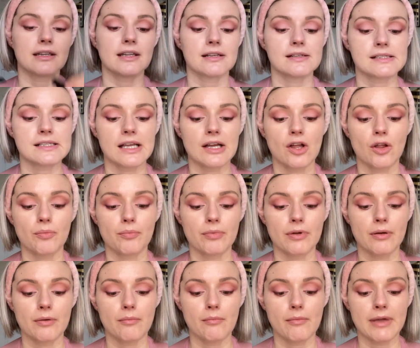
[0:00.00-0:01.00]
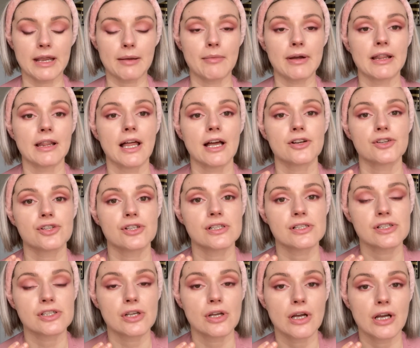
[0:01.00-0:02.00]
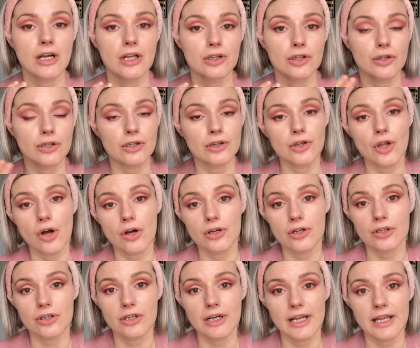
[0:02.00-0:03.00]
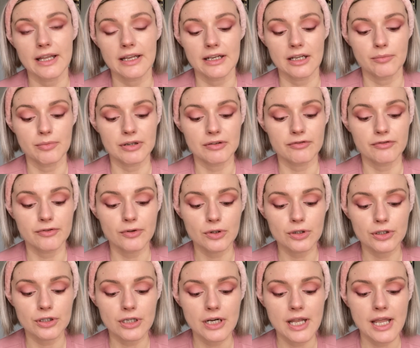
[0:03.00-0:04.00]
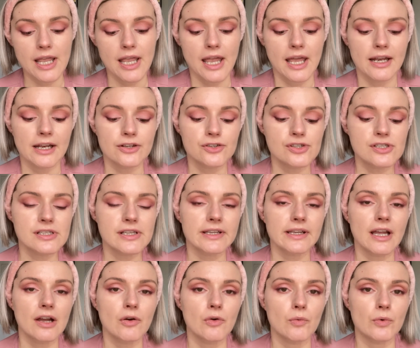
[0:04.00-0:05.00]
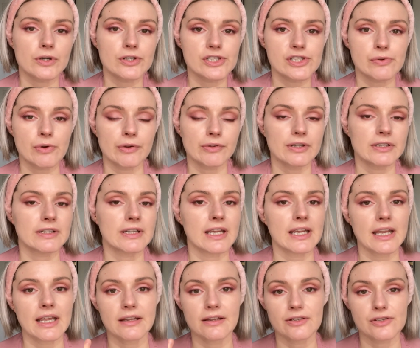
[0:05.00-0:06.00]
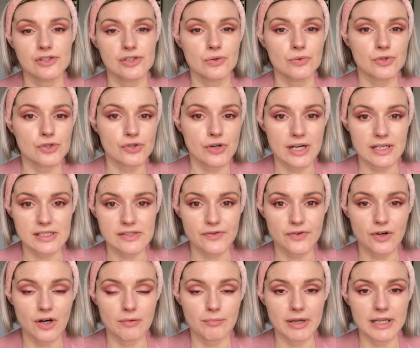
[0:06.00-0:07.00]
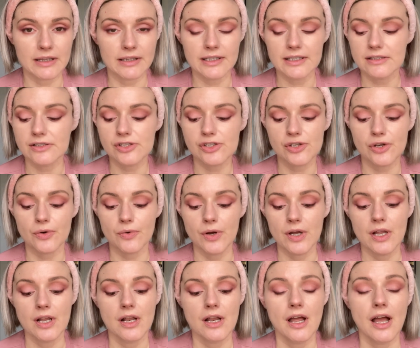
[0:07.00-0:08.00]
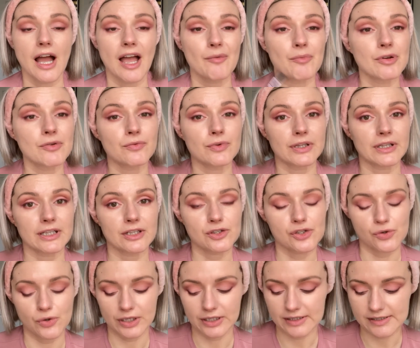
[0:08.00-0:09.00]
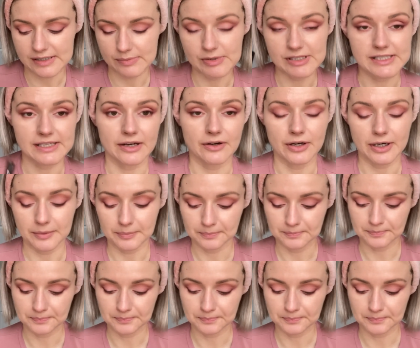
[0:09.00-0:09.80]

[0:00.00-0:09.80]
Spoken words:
does help make my lashes look longer and a bit fuller. And I just like how it wears throughout the day and there's no transfer on my lids. So I've been really enjoying this mascara.